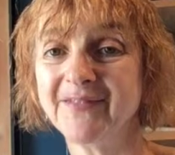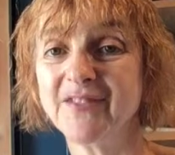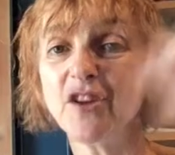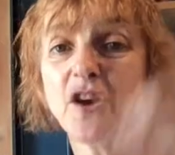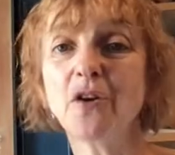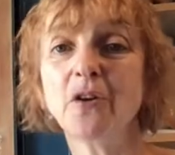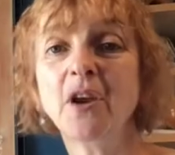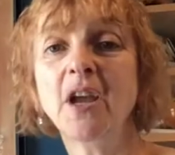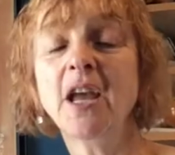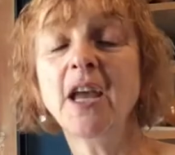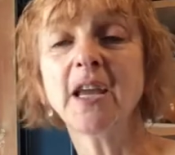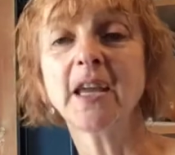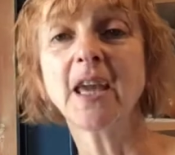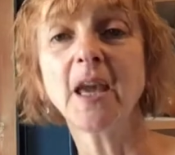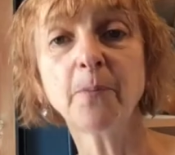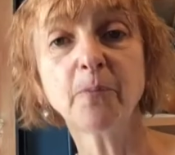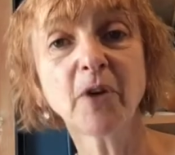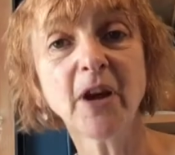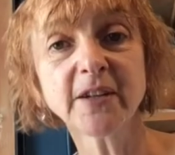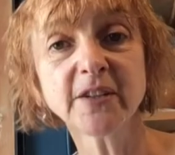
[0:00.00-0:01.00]
So
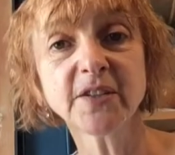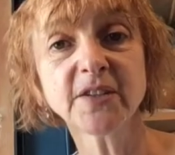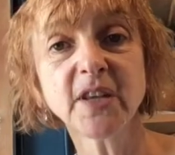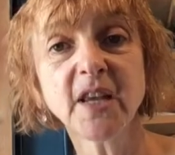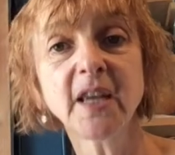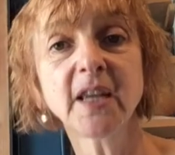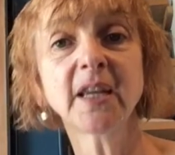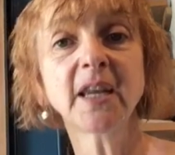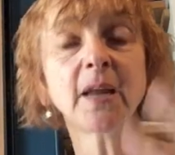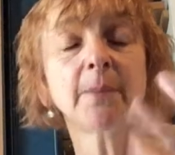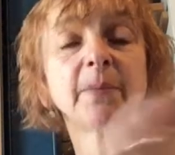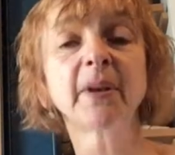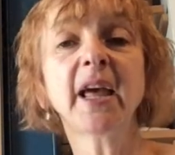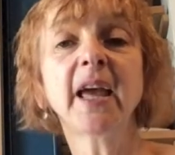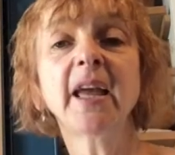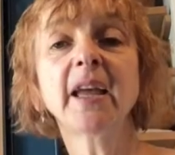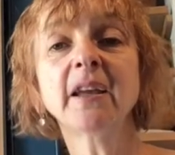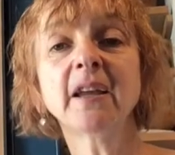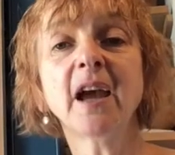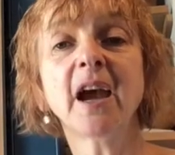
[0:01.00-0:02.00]
keep practicing, keep
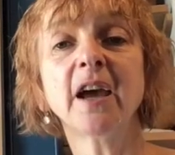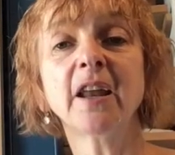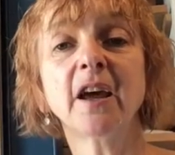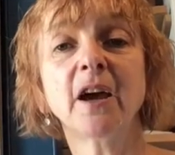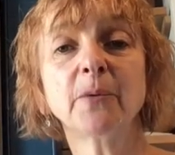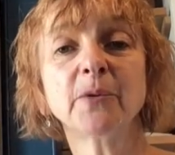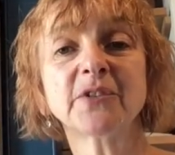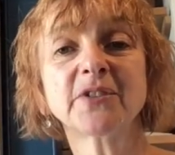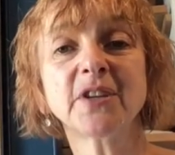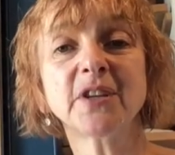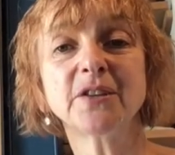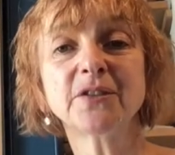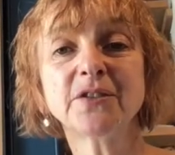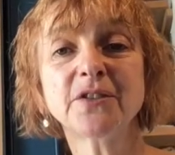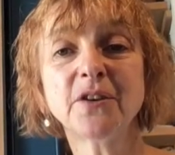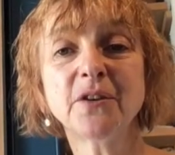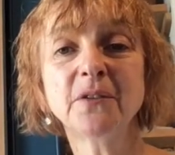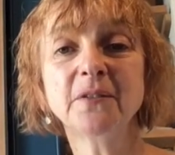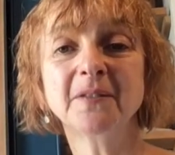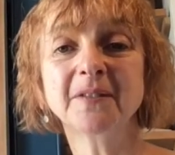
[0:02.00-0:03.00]
playing, and I will see you
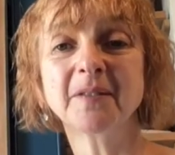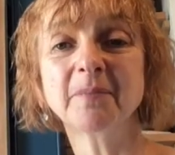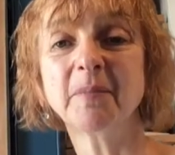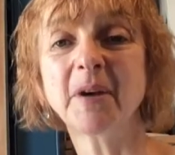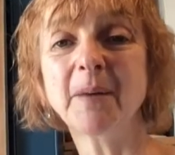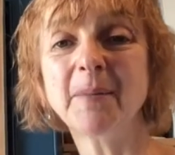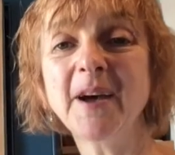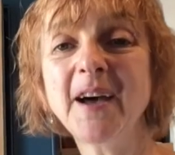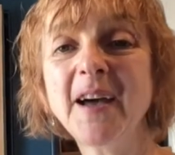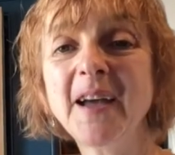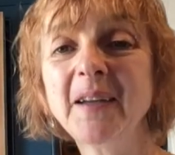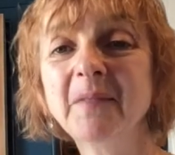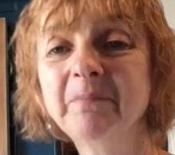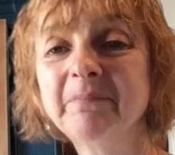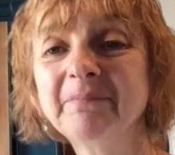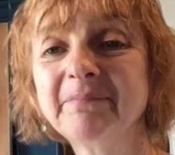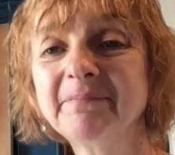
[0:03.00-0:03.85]
soon. Bye bye.